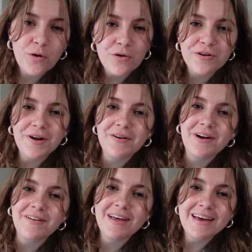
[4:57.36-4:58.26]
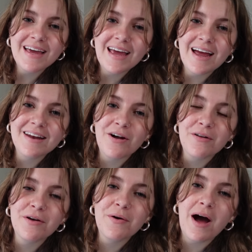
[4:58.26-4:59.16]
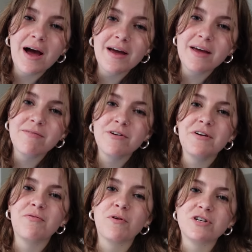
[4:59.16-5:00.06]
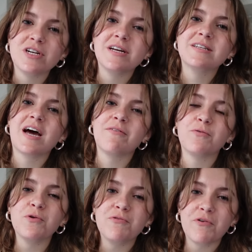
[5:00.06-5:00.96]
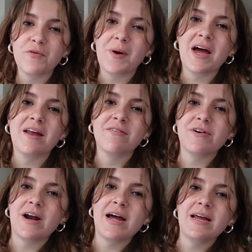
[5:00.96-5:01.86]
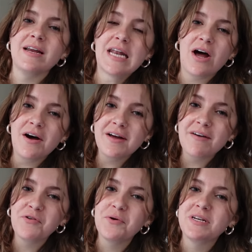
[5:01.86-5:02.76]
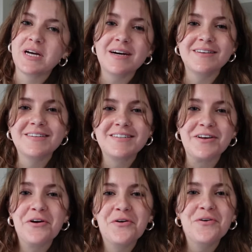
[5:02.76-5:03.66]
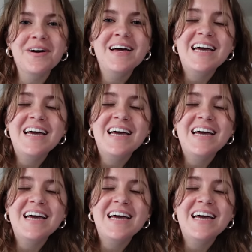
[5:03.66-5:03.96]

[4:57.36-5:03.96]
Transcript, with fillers: colder here in LA, and although I am very fortunate to have a roof over my head every night, not everyone does. So